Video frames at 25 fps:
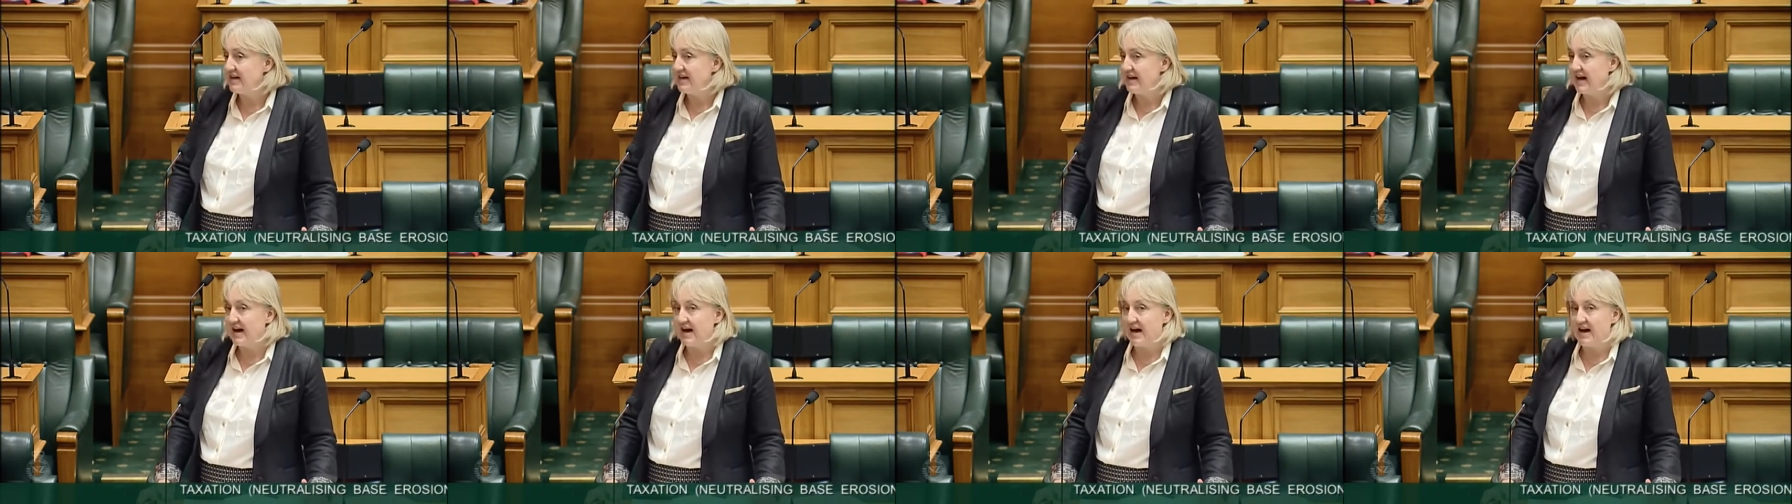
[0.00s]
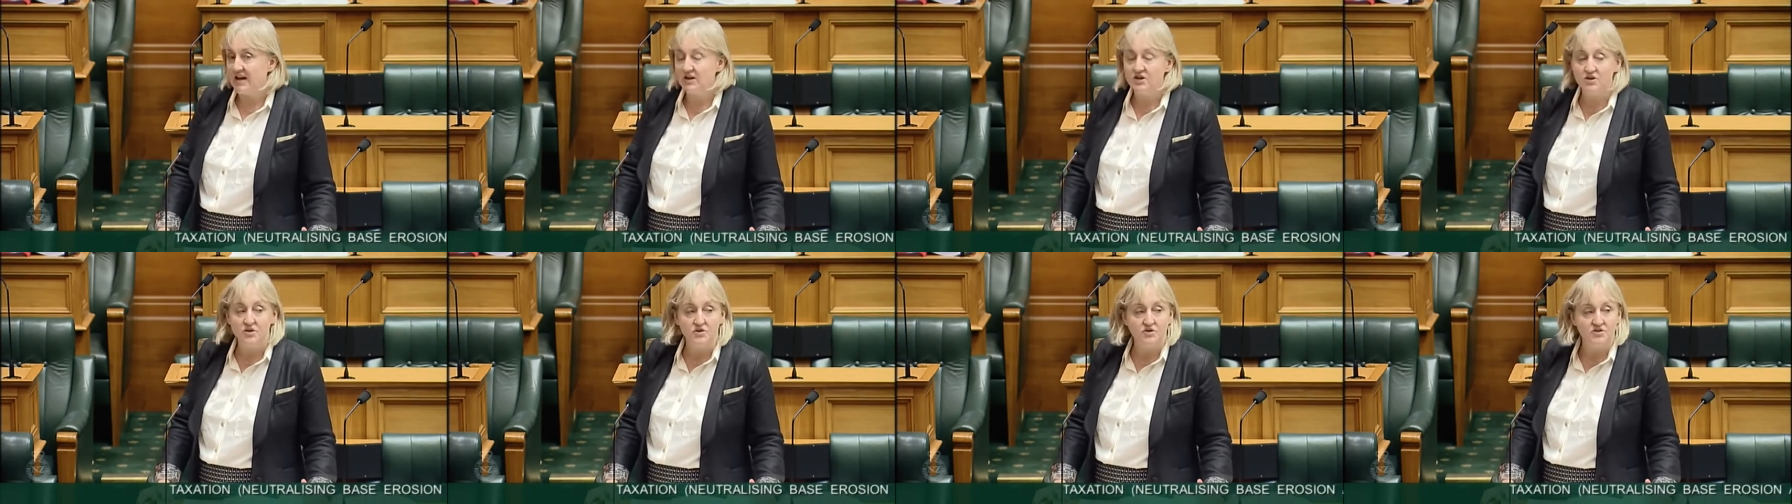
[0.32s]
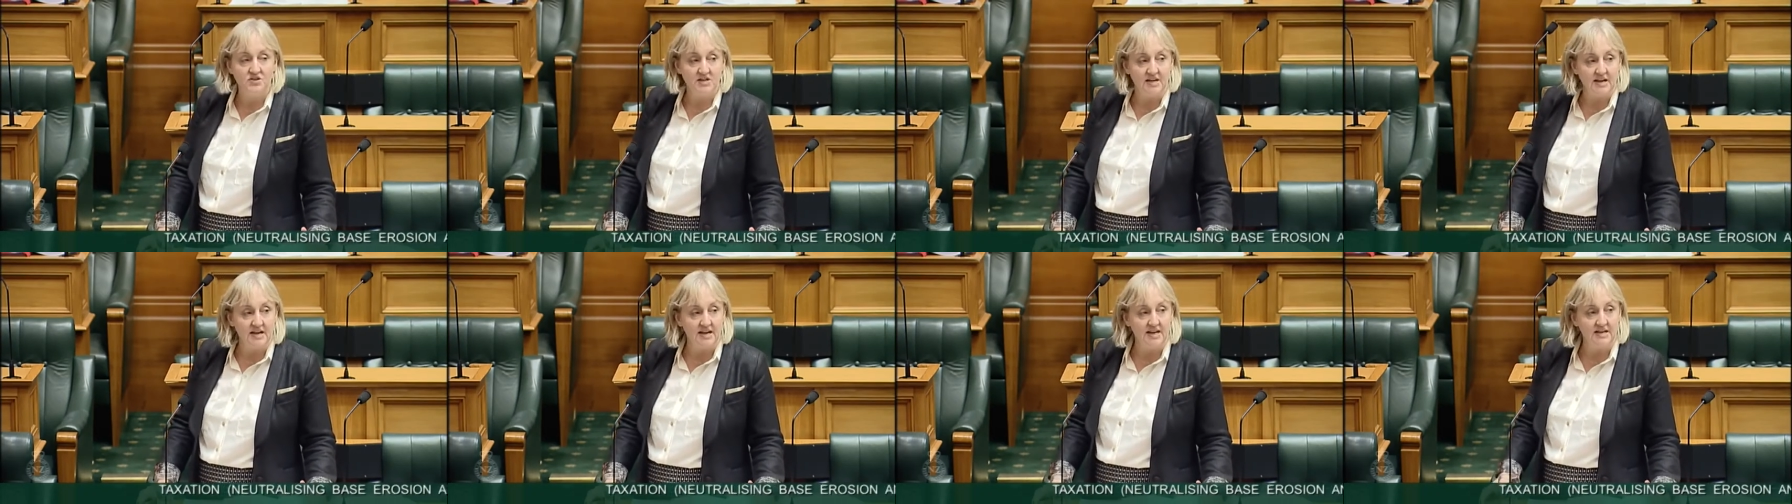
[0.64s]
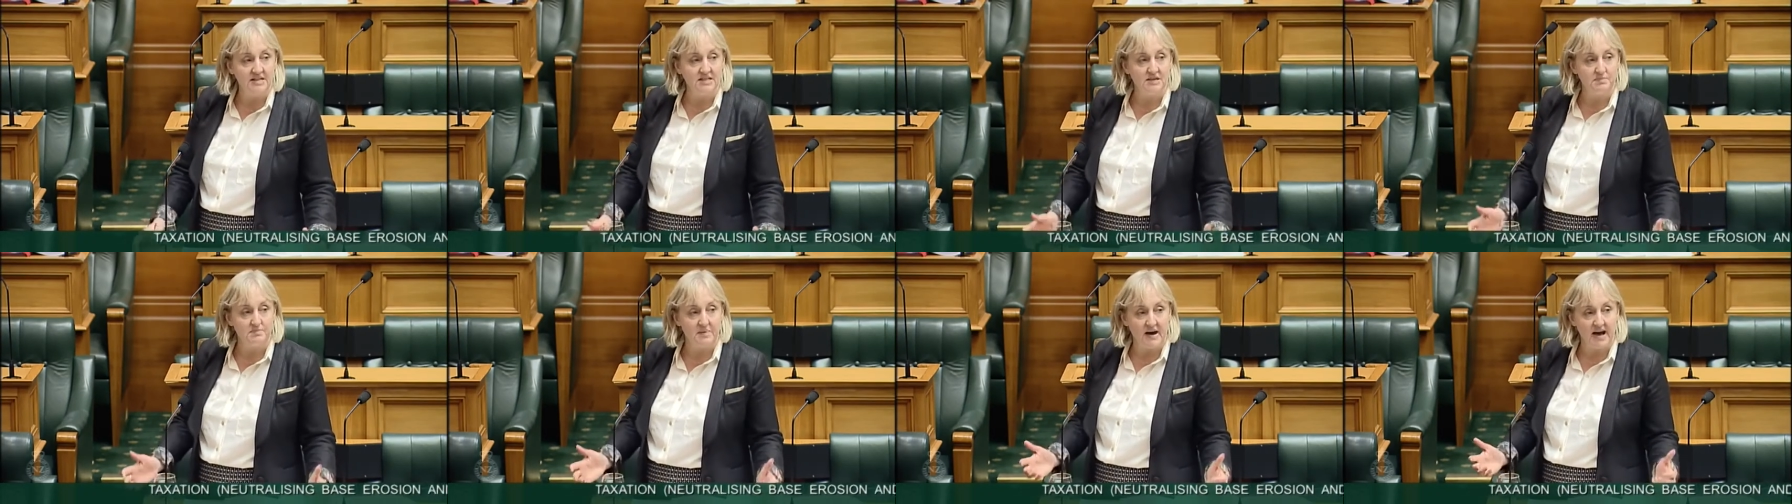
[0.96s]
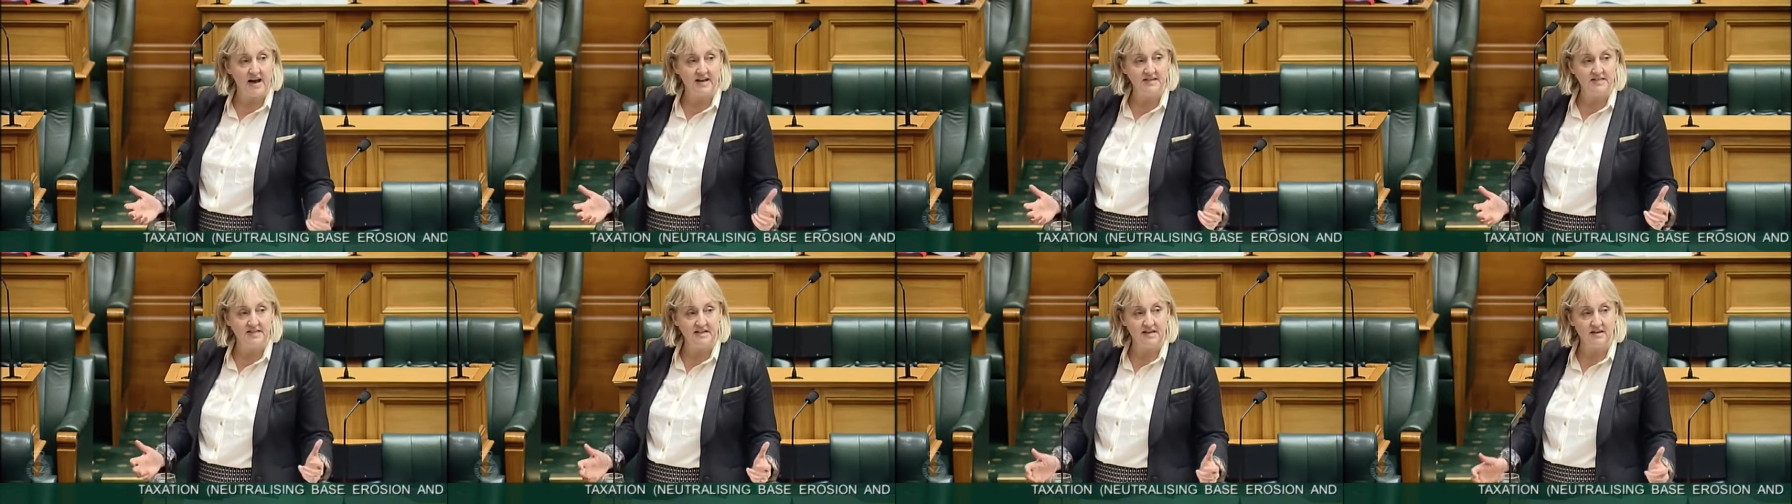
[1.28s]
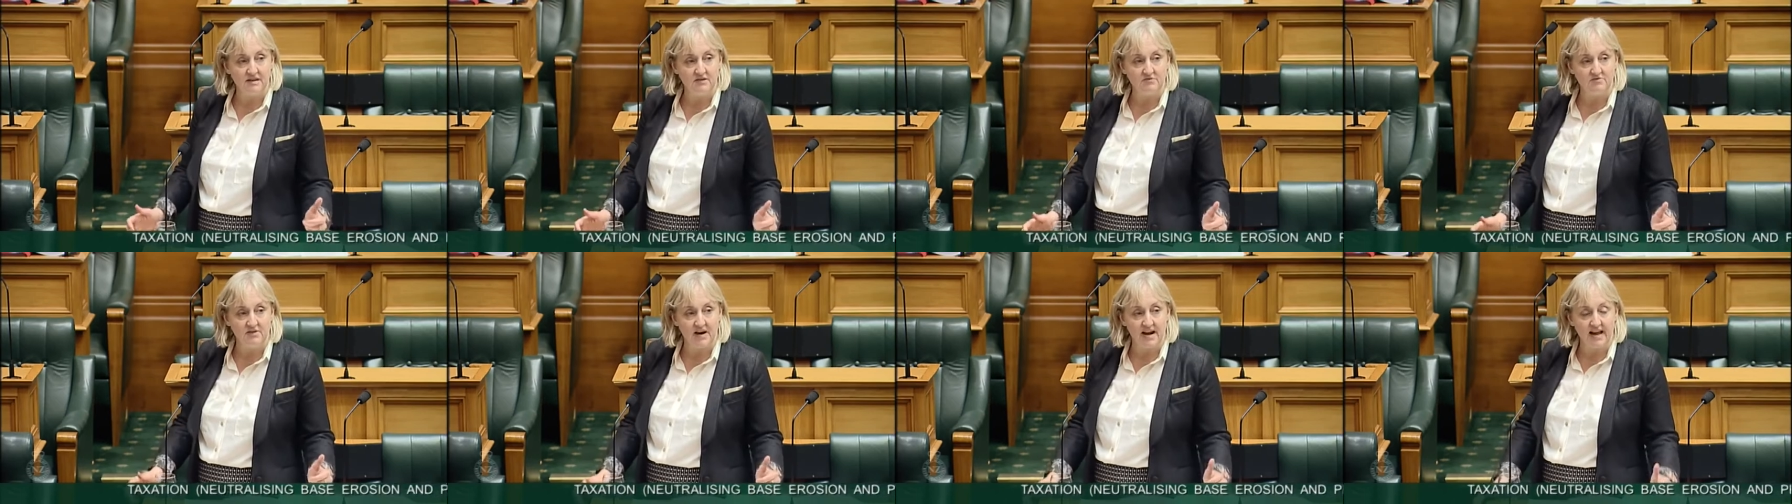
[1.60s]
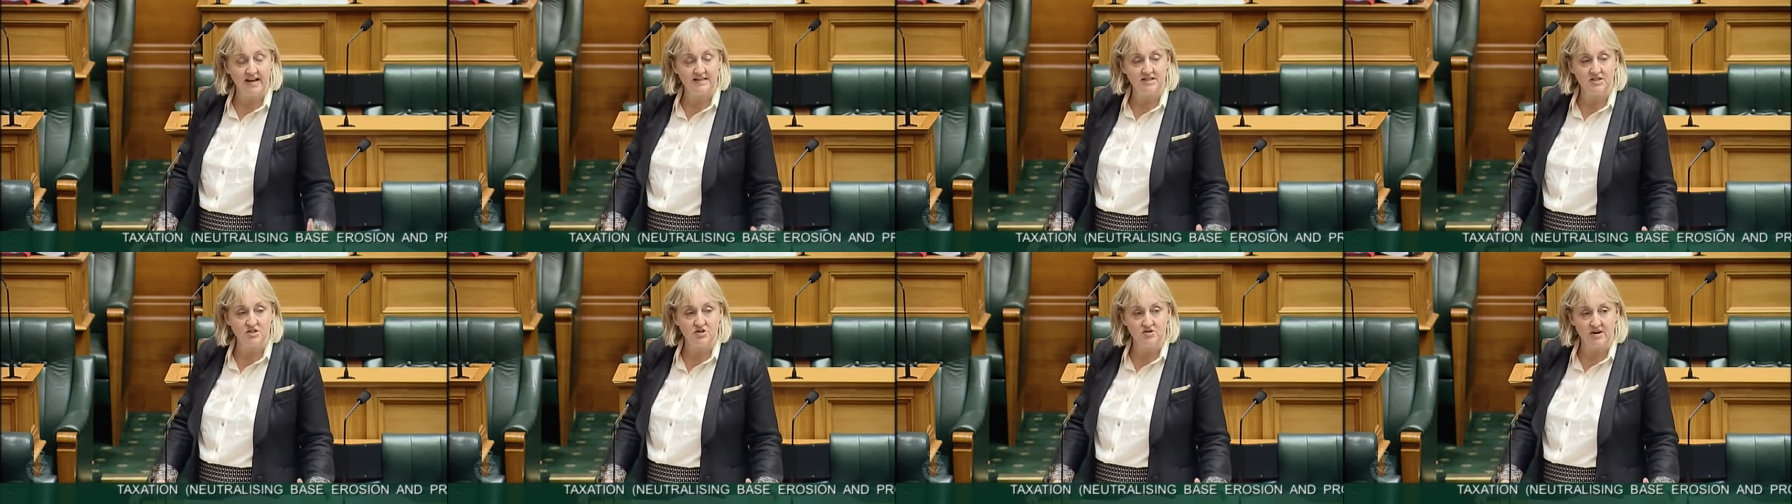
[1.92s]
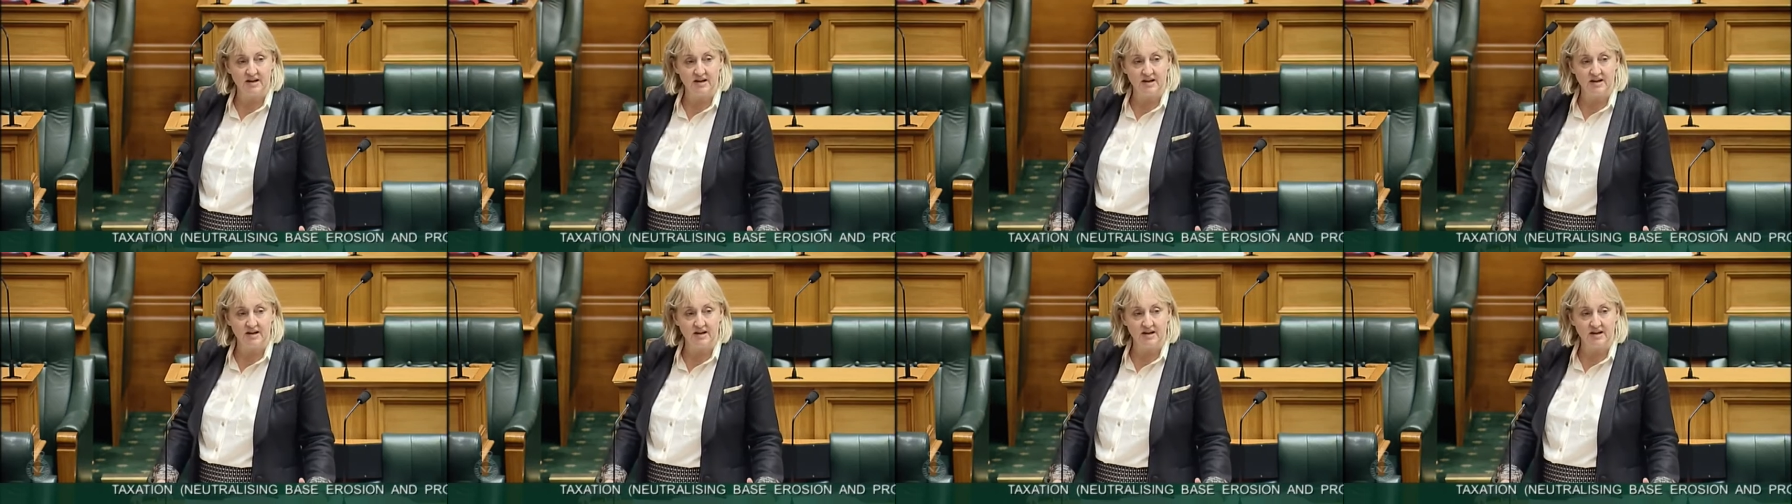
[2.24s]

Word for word: uh, using inter-party related